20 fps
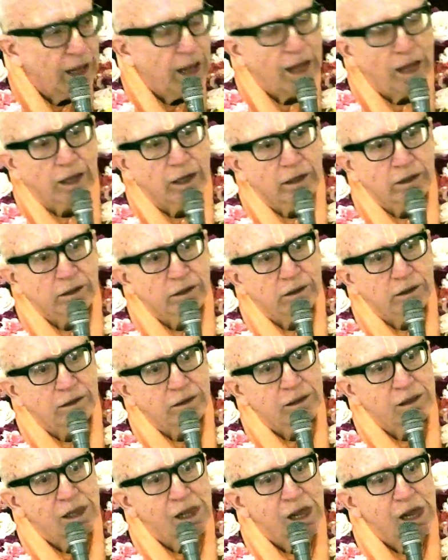and
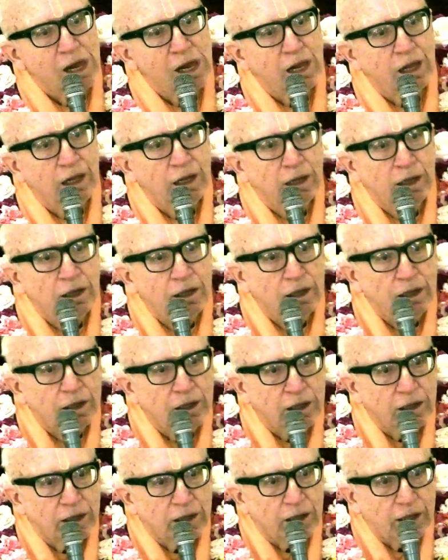
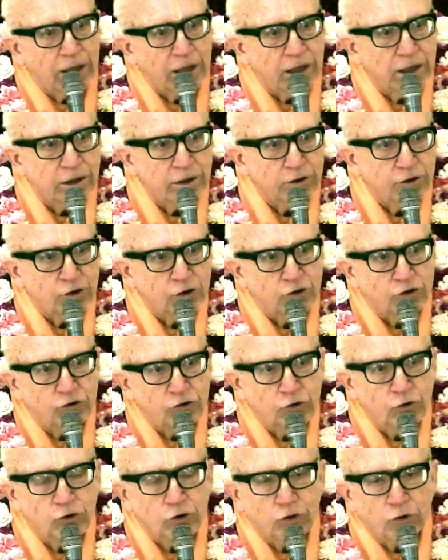in
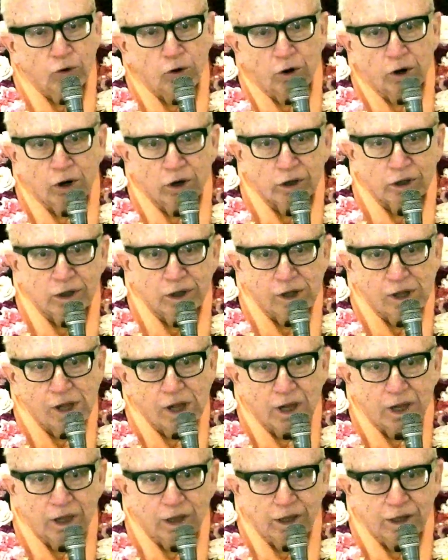New York
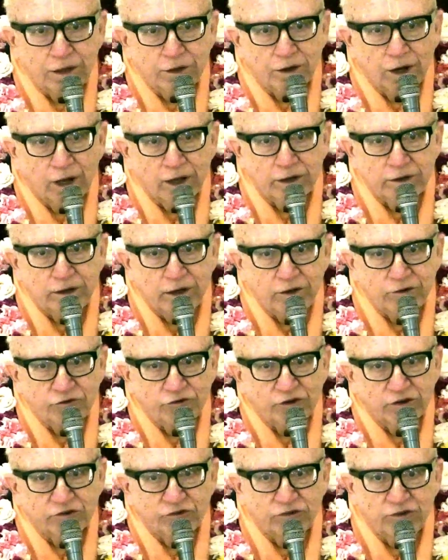in
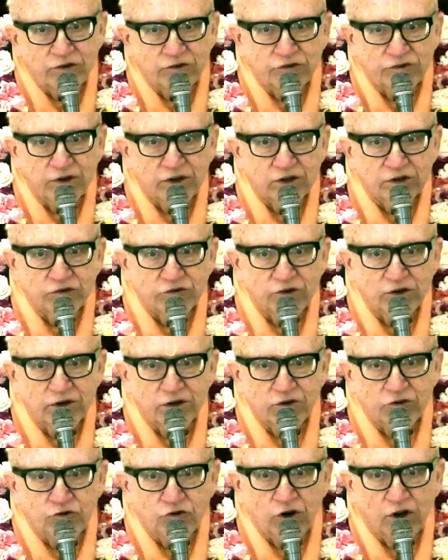1966 in
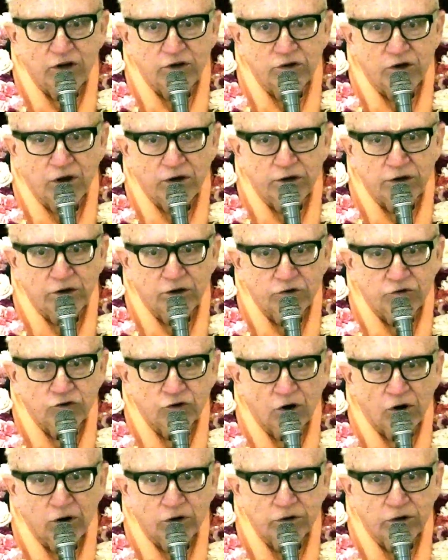a Chaitanya
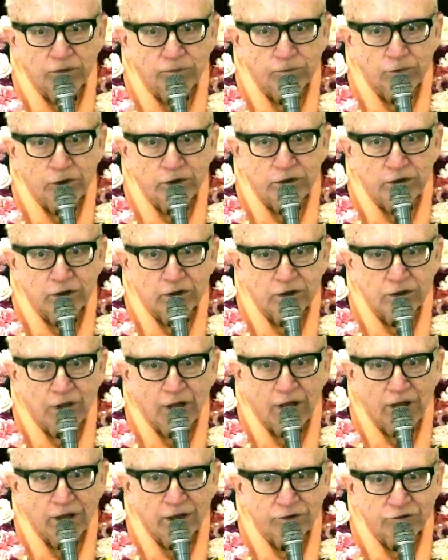Charitamrita
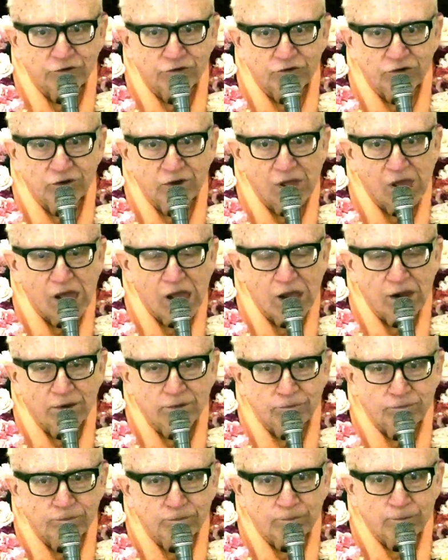class,
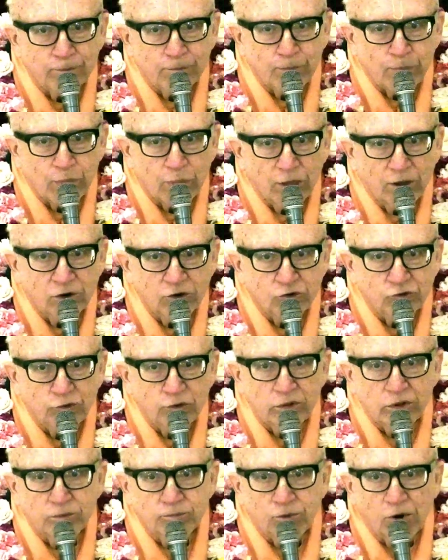
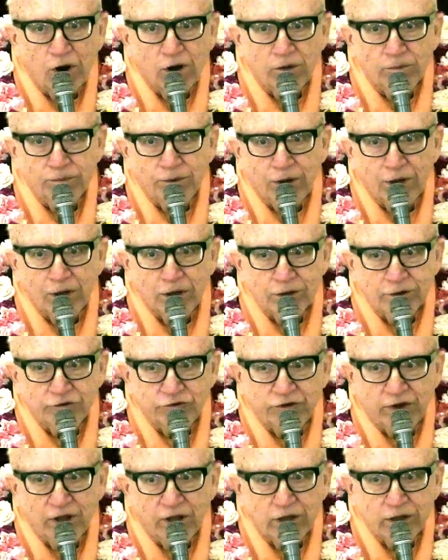Srila Prabhupada
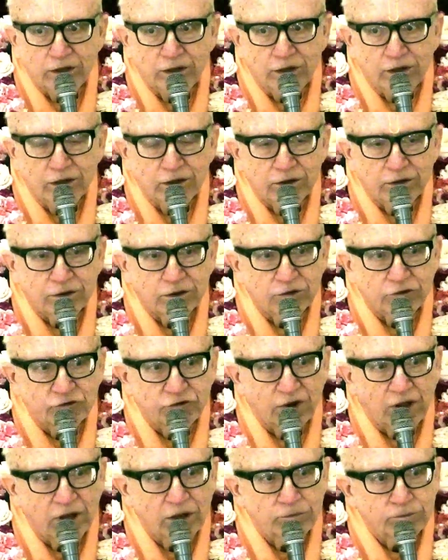said the
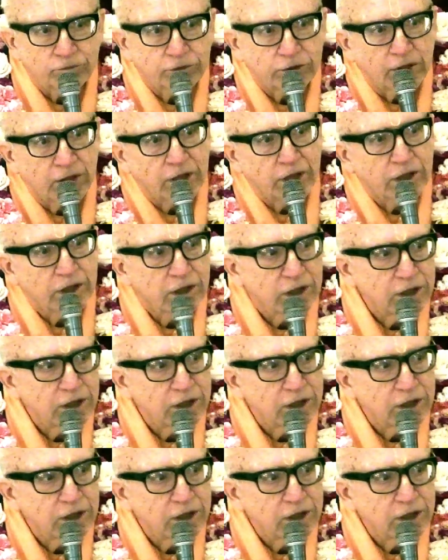same thing.